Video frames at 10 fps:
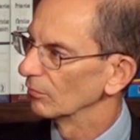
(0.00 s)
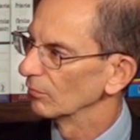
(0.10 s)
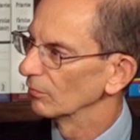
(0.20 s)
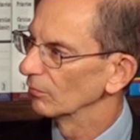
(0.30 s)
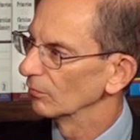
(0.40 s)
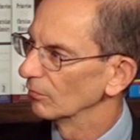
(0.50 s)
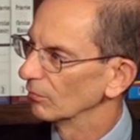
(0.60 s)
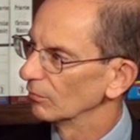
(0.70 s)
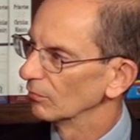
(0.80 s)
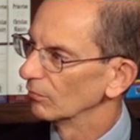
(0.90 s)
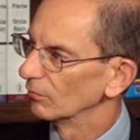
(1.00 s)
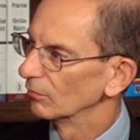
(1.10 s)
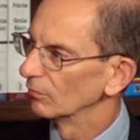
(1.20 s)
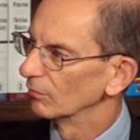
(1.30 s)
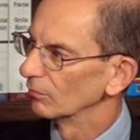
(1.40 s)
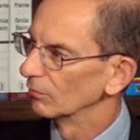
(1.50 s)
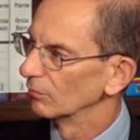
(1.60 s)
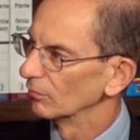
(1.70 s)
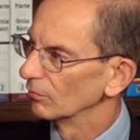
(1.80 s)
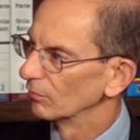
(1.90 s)

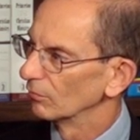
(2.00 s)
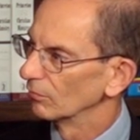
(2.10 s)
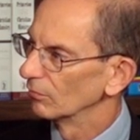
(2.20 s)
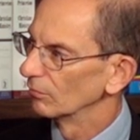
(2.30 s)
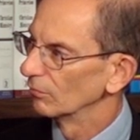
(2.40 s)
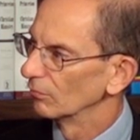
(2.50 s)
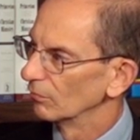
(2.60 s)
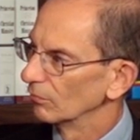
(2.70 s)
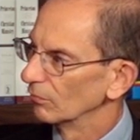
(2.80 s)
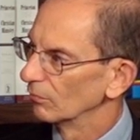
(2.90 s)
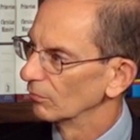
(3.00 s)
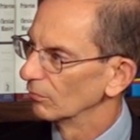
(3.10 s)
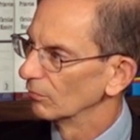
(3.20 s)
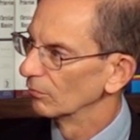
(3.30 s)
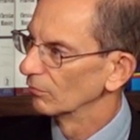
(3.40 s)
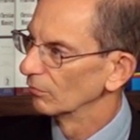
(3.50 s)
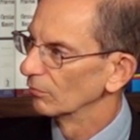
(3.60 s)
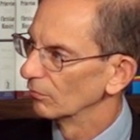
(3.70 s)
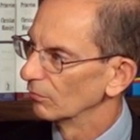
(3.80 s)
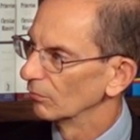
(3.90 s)

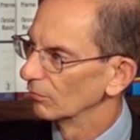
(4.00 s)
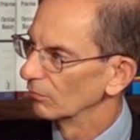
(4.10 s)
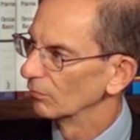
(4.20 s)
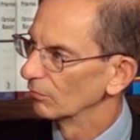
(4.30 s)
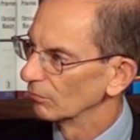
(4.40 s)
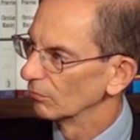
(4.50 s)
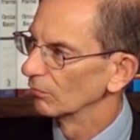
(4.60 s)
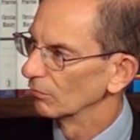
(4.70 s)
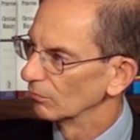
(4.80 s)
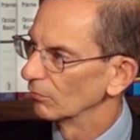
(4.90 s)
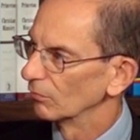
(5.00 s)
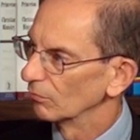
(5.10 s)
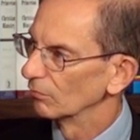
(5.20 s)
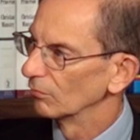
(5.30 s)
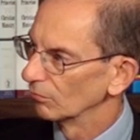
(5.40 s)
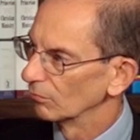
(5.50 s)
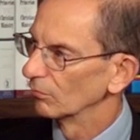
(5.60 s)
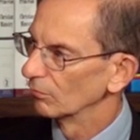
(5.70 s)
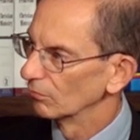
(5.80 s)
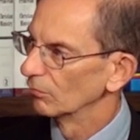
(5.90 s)

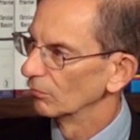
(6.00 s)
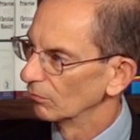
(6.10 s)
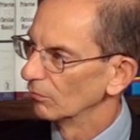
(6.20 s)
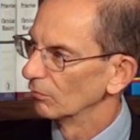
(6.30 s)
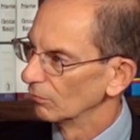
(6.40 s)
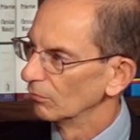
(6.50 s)
This person isn't speaking.